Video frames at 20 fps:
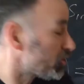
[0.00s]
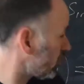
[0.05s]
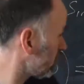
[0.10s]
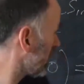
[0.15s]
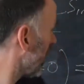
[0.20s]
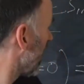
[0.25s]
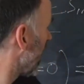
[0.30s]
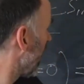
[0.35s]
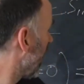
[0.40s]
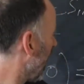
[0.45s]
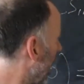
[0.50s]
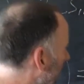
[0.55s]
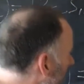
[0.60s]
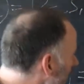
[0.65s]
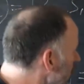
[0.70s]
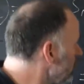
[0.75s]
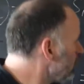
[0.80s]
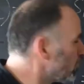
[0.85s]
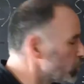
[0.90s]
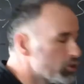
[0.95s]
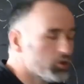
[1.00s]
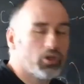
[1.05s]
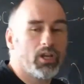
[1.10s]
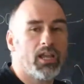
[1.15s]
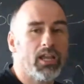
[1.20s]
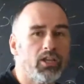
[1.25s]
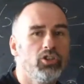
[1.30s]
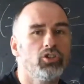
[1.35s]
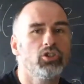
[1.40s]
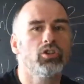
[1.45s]
us how much
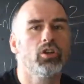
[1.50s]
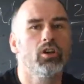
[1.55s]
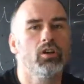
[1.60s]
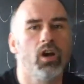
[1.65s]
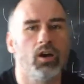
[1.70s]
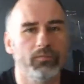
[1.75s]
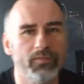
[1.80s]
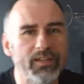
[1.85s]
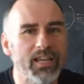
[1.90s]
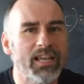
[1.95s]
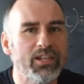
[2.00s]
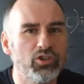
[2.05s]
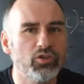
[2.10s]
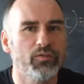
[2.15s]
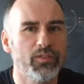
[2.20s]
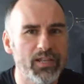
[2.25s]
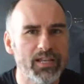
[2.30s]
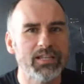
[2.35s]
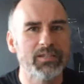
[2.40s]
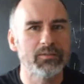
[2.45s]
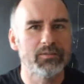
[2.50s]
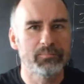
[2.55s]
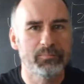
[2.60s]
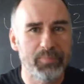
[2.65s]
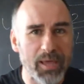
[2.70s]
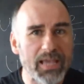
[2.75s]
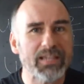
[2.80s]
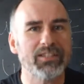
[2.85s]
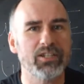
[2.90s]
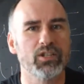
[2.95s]
each of these
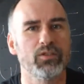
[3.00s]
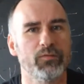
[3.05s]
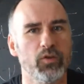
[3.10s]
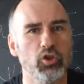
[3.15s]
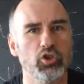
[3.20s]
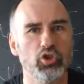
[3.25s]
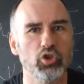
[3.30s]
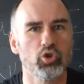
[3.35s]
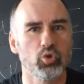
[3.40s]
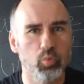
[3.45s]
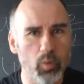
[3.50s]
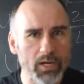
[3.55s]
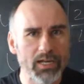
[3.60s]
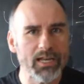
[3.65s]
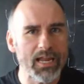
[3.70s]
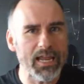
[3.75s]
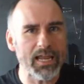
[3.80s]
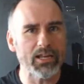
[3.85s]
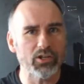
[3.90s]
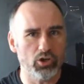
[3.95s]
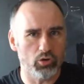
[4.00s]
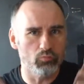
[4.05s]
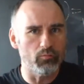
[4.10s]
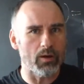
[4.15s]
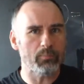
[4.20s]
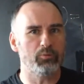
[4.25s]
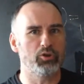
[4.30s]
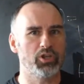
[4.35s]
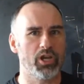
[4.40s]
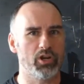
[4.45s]
basis functions we need to
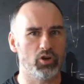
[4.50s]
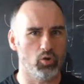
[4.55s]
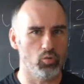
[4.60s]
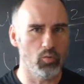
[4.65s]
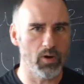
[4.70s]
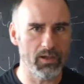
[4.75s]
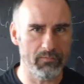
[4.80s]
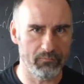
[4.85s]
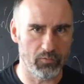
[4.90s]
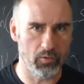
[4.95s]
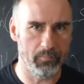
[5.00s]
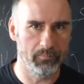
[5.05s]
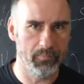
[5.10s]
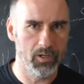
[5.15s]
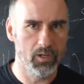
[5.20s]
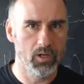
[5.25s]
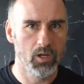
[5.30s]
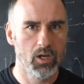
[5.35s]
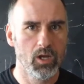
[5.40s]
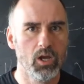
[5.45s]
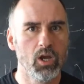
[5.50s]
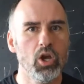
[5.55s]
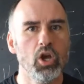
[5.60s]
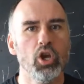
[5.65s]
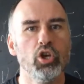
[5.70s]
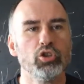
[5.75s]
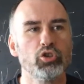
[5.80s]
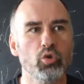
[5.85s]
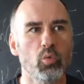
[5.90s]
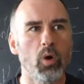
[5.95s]
represent our waveform.
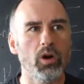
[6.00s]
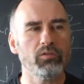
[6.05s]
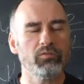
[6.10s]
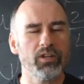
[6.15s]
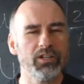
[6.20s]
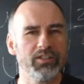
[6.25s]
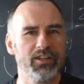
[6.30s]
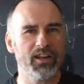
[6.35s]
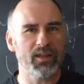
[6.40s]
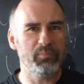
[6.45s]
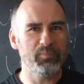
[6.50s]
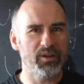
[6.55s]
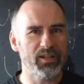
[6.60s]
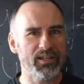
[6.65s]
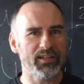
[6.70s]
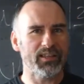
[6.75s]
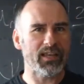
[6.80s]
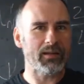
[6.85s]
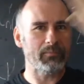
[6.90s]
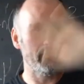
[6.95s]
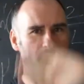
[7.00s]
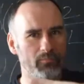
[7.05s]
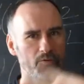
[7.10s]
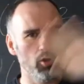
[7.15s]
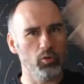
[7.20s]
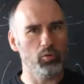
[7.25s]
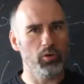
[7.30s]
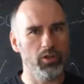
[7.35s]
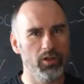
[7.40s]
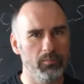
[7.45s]
So one reason I played that
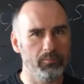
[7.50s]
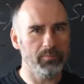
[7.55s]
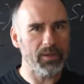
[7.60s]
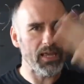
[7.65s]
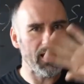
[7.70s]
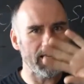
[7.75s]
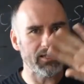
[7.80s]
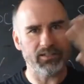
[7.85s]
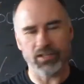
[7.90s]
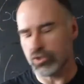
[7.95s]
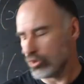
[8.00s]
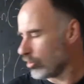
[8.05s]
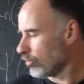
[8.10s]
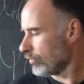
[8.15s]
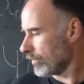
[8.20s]
note on the bass in two